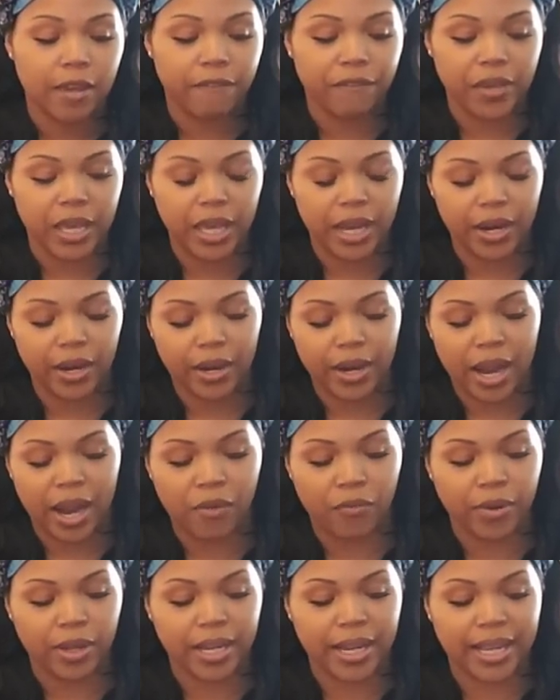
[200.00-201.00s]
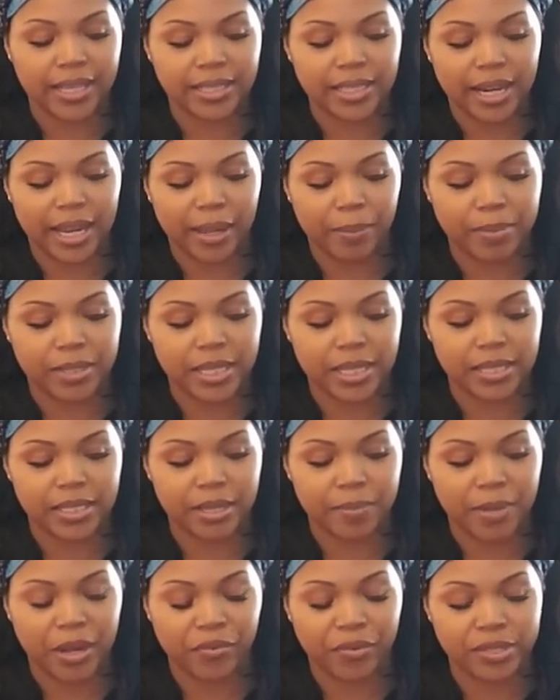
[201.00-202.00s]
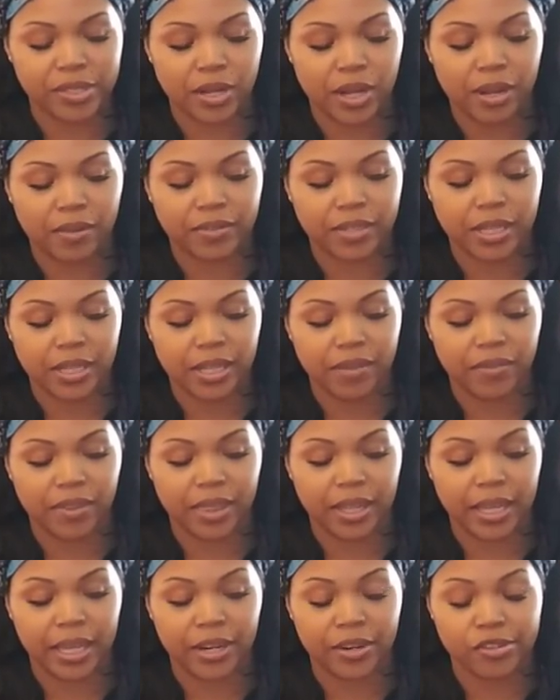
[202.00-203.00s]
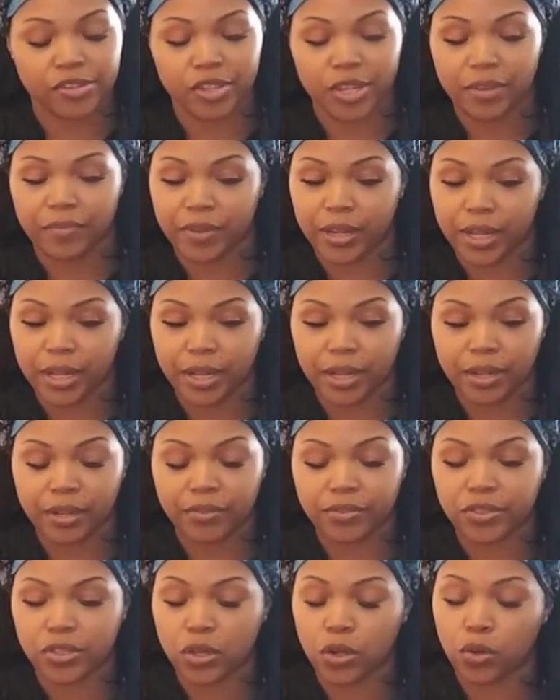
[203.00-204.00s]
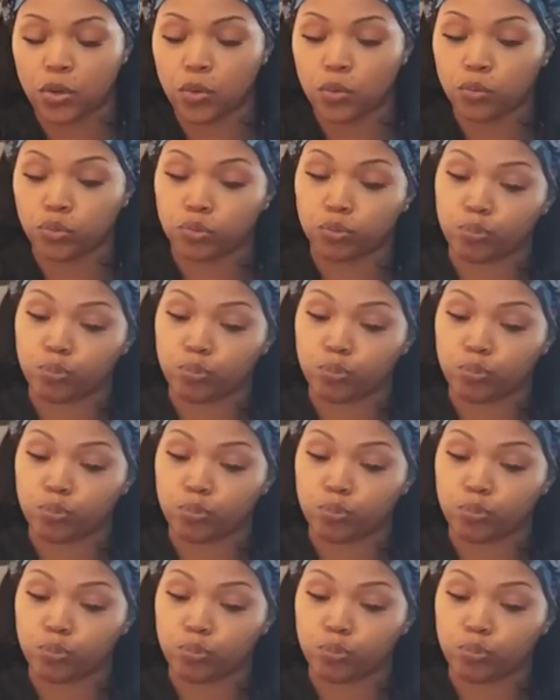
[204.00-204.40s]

Fear. I realize that I am testing my resolve to live in the energy of love. So